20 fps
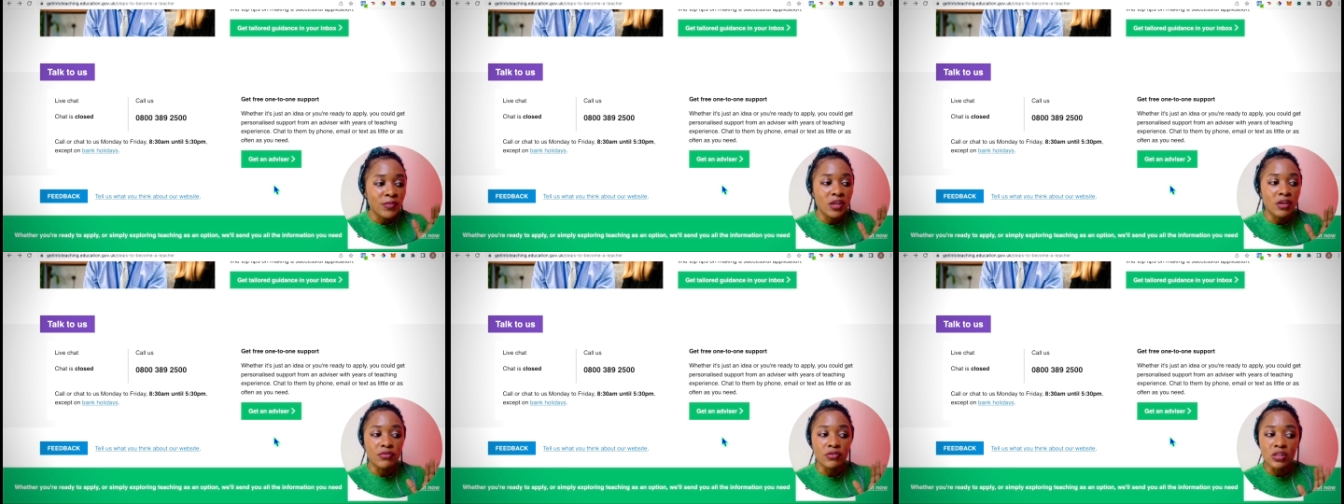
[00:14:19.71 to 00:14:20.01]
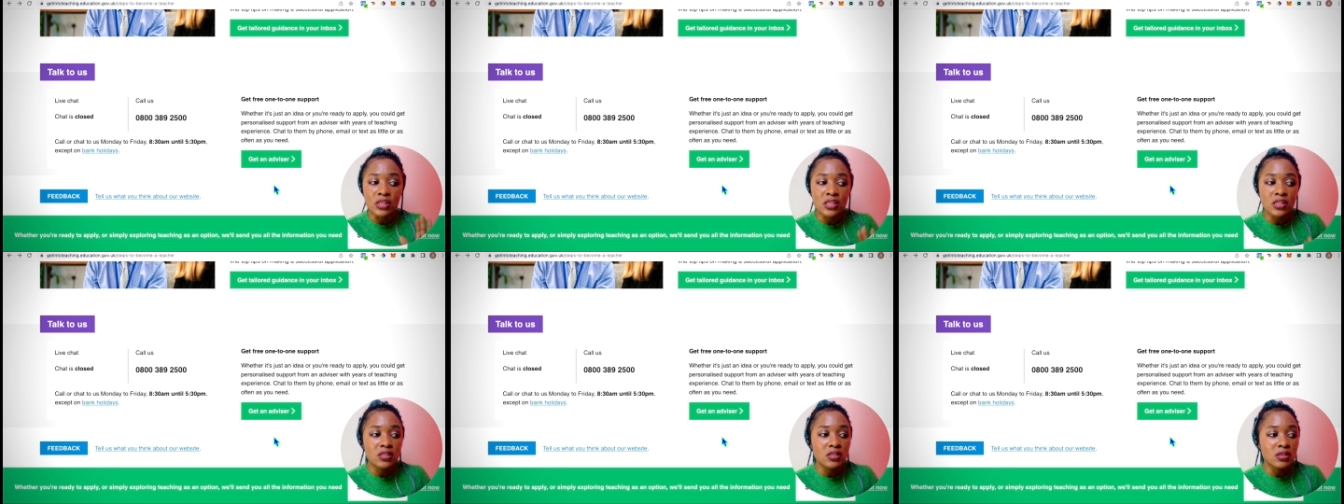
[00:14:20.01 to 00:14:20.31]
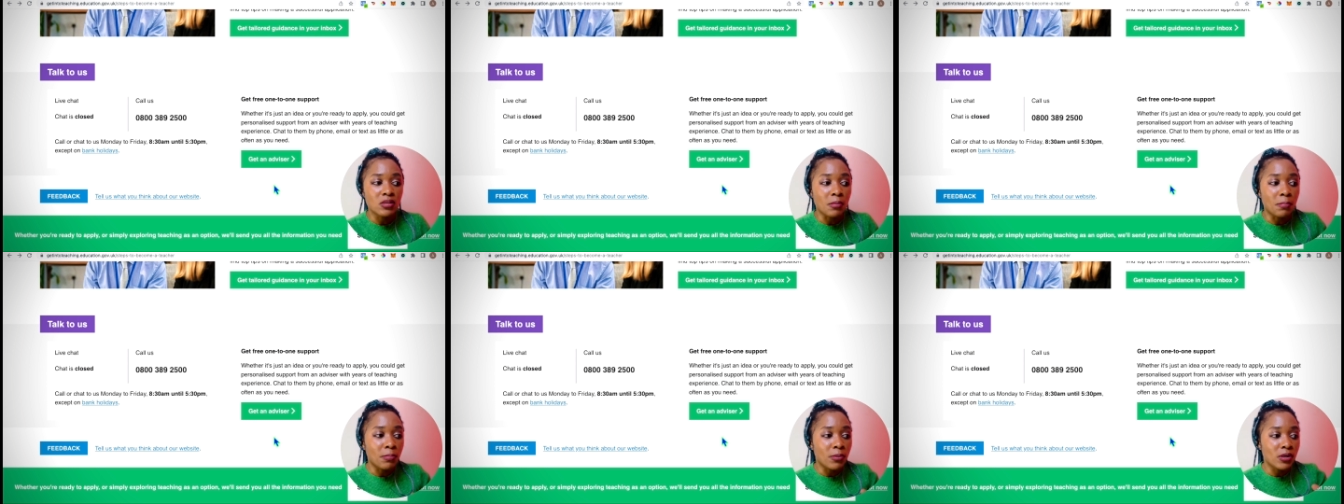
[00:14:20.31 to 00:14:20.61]
If you need
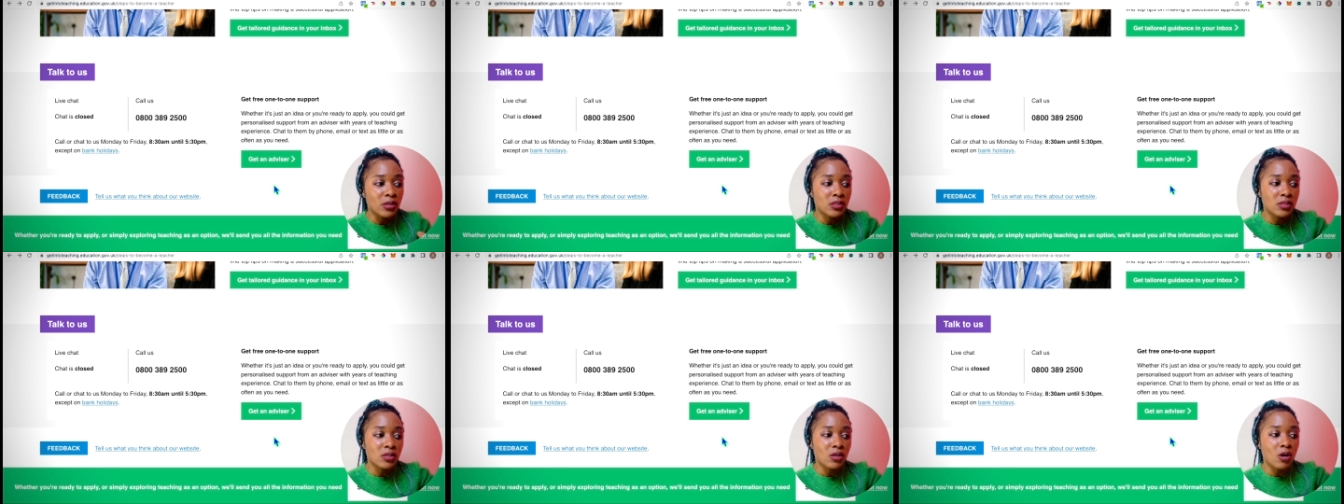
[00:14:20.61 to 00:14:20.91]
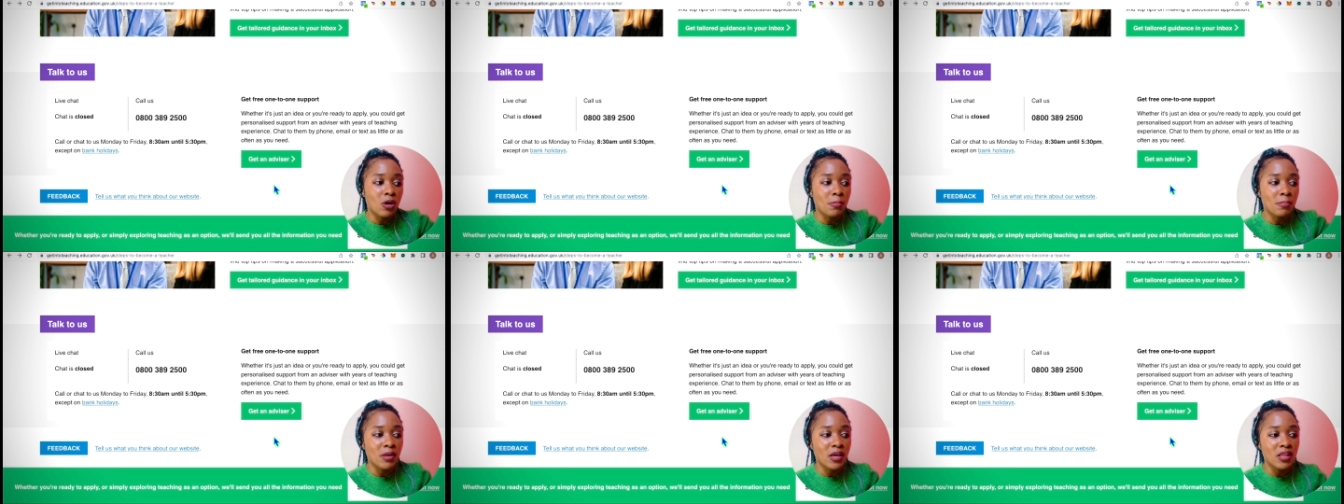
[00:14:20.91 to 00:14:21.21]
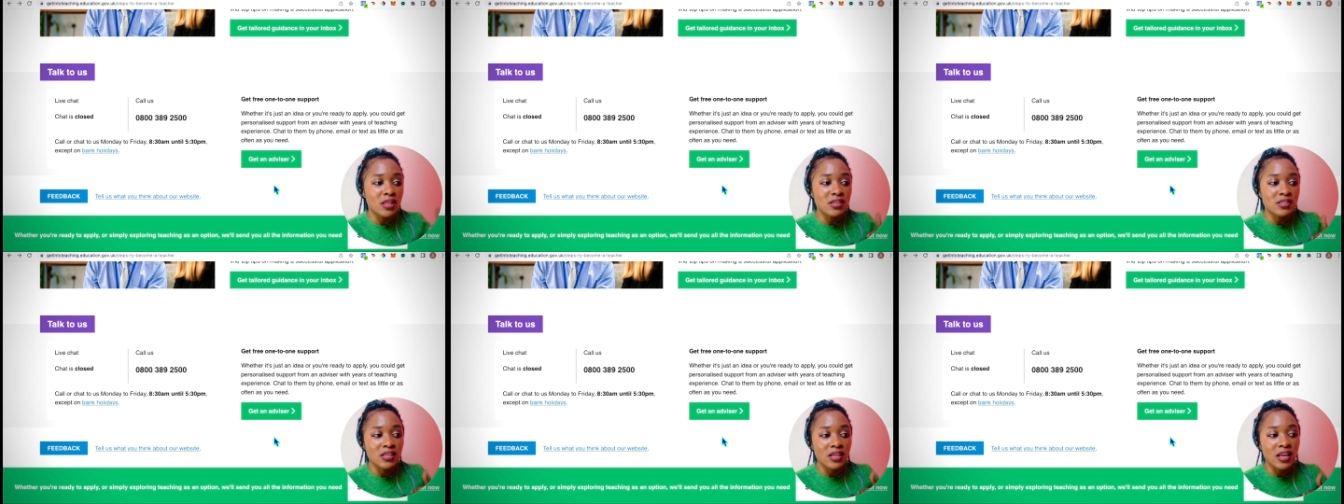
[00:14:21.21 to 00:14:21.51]
support, come here.
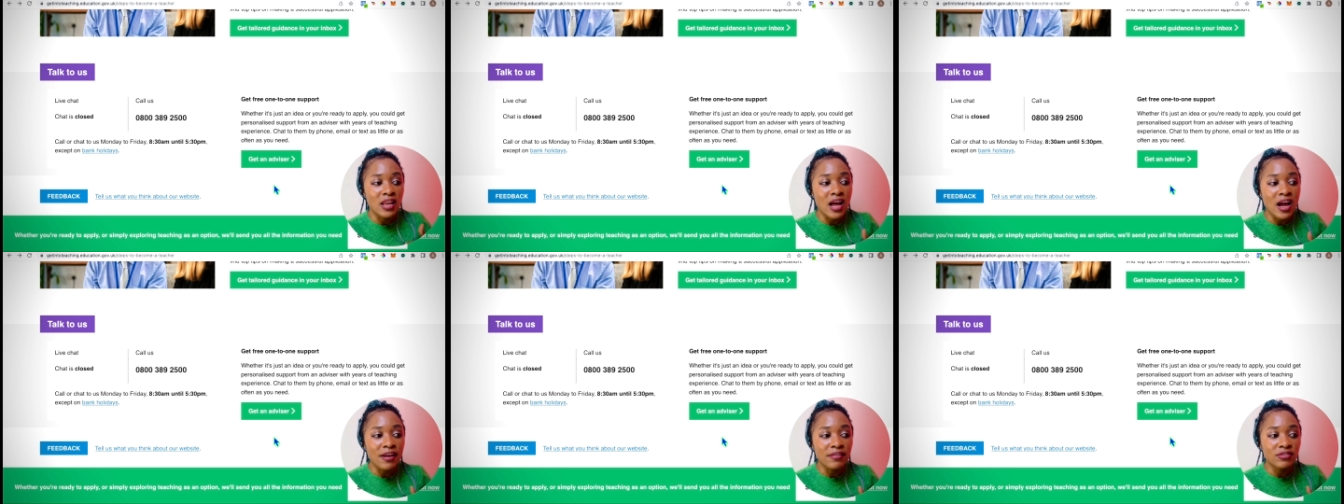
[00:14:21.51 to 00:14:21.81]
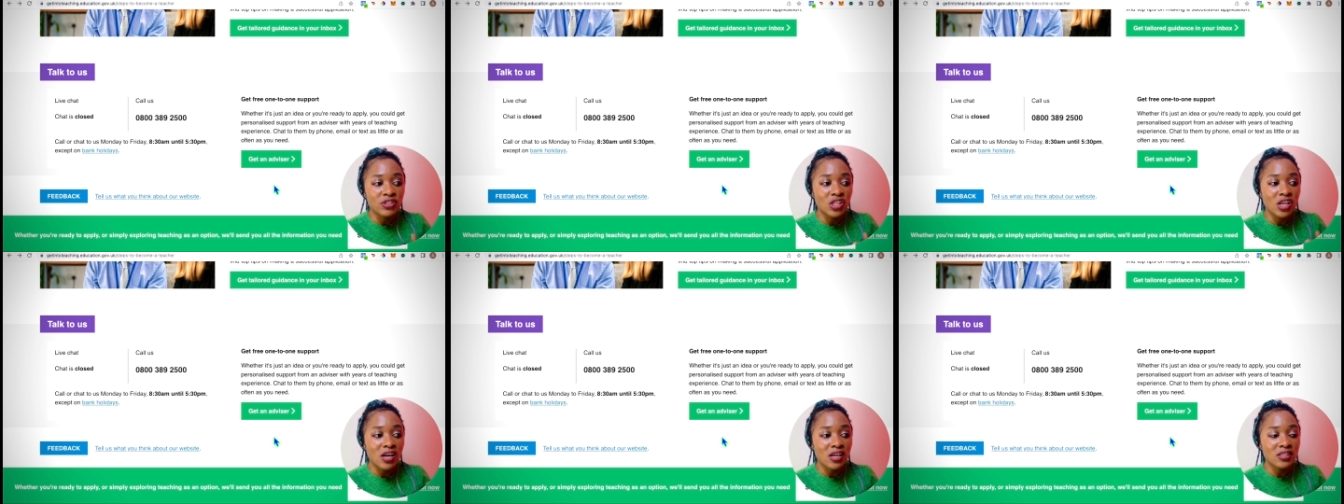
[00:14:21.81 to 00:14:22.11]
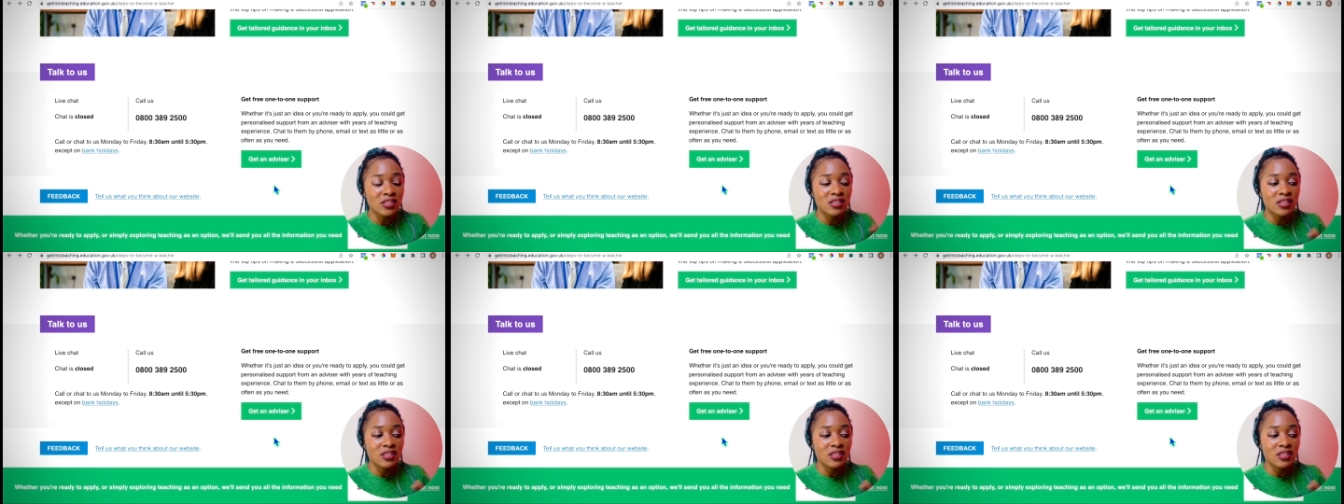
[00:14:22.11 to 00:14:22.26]
There's a live chat,